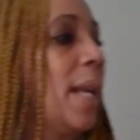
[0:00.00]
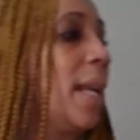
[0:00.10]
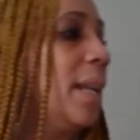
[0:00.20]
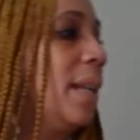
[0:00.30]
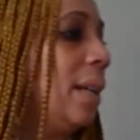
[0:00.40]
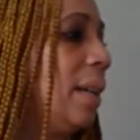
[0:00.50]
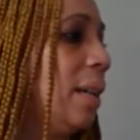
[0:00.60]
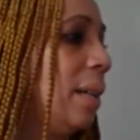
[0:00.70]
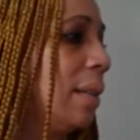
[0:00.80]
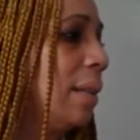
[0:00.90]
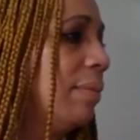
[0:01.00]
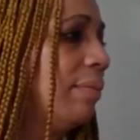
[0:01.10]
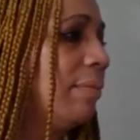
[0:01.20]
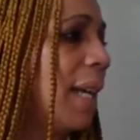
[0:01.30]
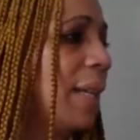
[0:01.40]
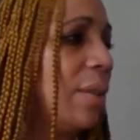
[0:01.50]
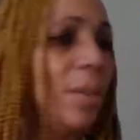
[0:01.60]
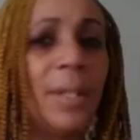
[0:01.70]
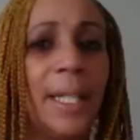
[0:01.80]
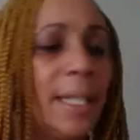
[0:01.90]
in, I don't
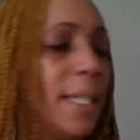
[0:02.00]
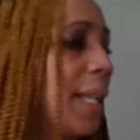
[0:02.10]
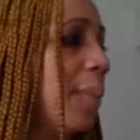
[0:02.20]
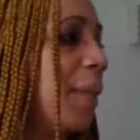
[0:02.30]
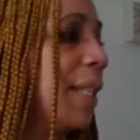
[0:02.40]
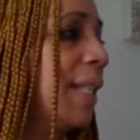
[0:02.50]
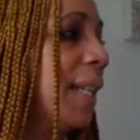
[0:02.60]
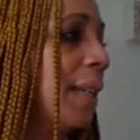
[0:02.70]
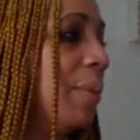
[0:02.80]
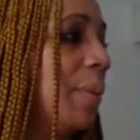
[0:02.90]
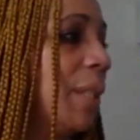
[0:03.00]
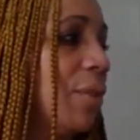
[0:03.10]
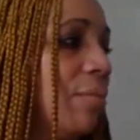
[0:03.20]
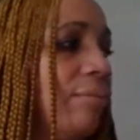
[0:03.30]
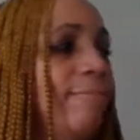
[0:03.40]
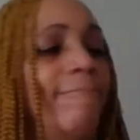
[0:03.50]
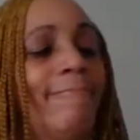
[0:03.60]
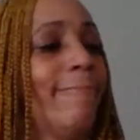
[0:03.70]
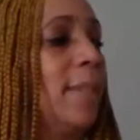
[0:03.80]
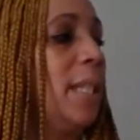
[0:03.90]
know, they didn't say which city, which
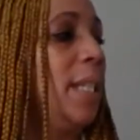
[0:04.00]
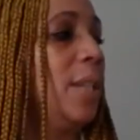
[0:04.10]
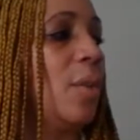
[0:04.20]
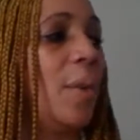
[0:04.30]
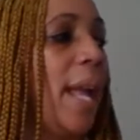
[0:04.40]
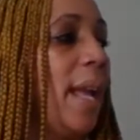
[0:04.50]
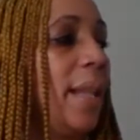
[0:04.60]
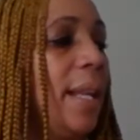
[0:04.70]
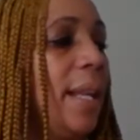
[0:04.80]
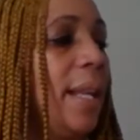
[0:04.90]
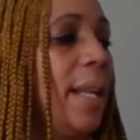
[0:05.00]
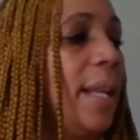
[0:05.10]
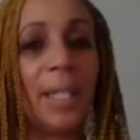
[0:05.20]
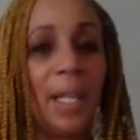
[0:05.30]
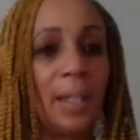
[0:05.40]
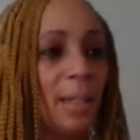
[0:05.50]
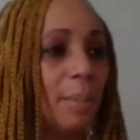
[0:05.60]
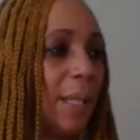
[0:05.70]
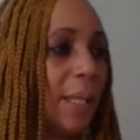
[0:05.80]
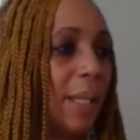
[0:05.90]
it's okay. They don't have to
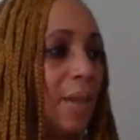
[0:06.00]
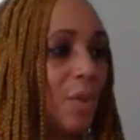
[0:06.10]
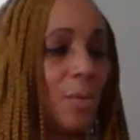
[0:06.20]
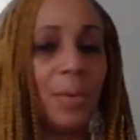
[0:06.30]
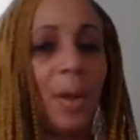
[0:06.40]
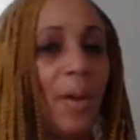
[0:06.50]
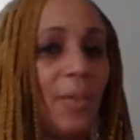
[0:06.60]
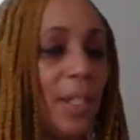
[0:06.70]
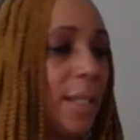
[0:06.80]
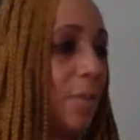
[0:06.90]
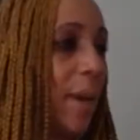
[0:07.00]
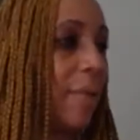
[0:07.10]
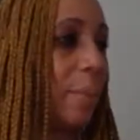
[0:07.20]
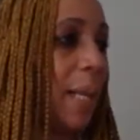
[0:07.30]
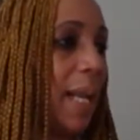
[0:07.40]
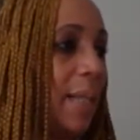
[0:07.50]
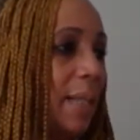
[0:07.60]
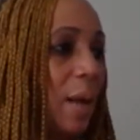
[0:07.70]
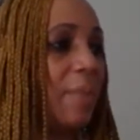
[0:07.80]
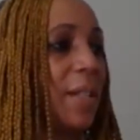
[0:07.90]
tell us, but they knew of his travel
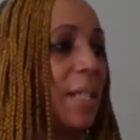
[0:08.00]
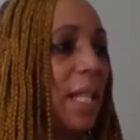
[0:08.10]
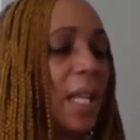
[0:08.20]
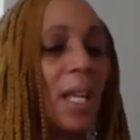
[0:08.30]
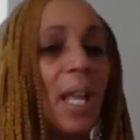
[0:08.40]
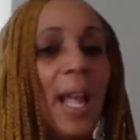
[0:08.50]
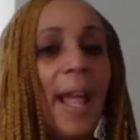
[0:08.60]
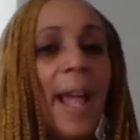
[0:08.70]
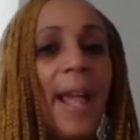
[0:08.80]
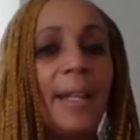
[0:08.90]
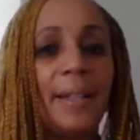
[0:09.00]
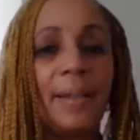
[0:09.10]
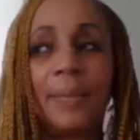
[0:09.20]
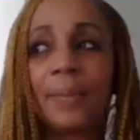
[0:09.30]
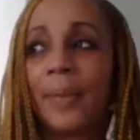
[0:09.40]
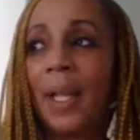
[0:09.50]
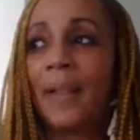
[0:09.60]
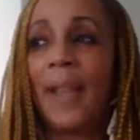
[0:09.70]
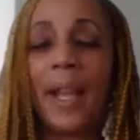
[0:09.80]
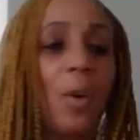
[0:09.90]
plans, obviously. And
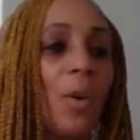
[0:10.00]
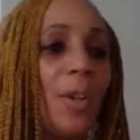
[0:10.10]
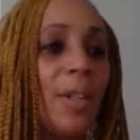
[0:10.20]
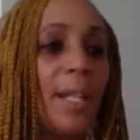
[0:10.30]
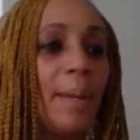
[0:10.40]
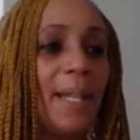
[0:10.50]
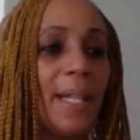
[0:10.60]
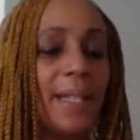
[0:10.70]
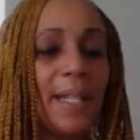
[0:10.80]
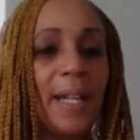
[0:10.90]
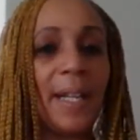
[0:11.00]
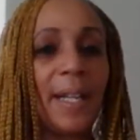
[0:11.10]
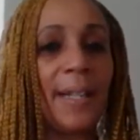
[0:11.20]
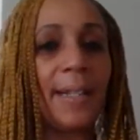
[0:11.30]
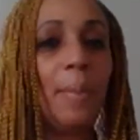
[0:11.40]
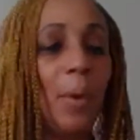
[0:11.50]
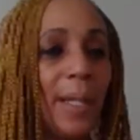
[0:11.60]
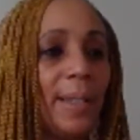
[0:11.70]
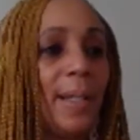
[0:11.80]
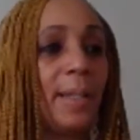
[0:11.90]
they cornered him and they started asking him
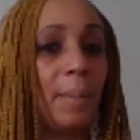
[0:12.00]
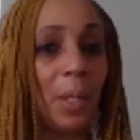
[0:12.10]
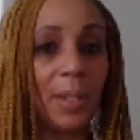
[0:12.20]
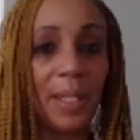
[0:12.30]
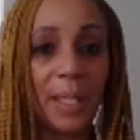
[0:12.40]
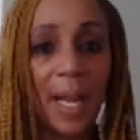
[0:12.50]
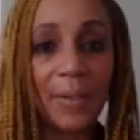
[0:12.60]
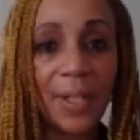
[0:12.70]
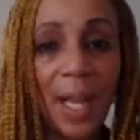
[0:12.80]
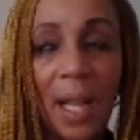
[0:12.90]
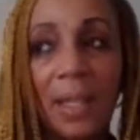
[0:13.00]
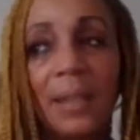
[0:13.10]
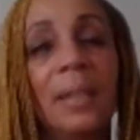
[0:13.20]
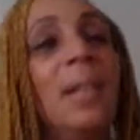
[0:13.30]
questions about his lifestyle.